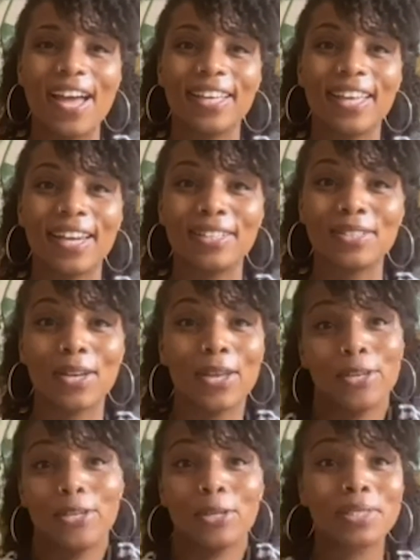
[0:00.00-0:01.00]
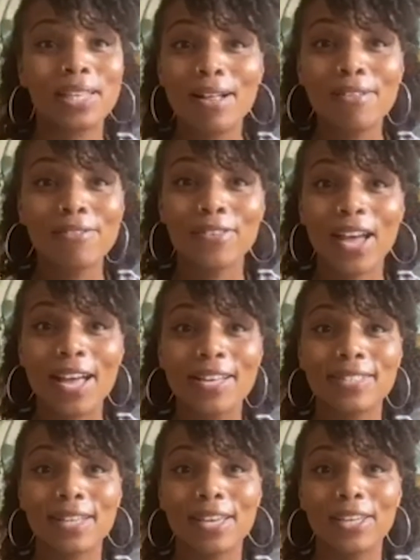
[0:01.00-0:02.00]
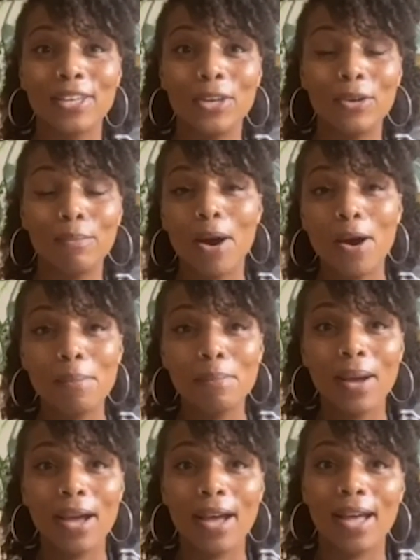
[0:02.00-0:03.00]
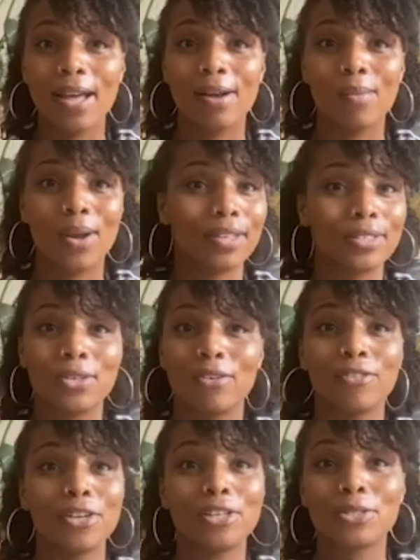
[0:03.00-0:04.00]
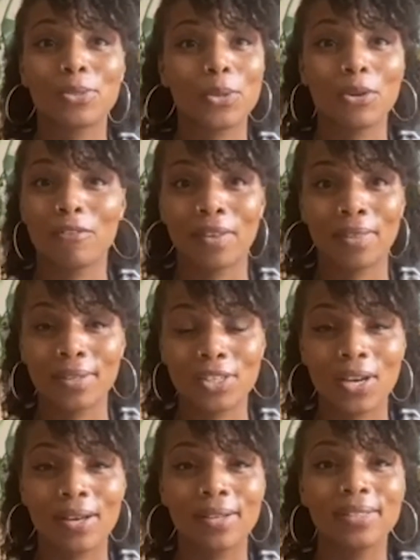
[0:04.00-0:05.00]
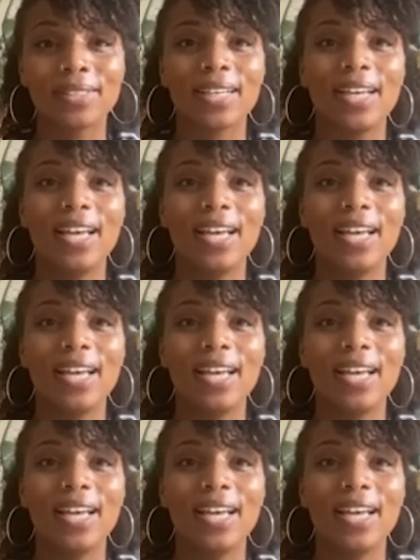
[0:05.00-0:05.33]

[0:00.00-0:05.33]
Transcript: getting to learn yourself as a new mom, whether it's your first or your fifth child.